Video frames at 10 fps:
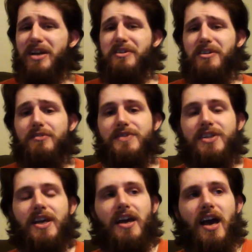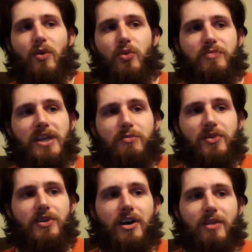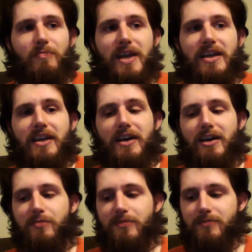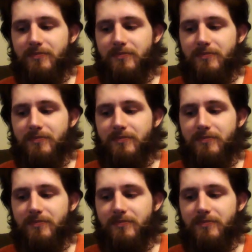nerves when people are making up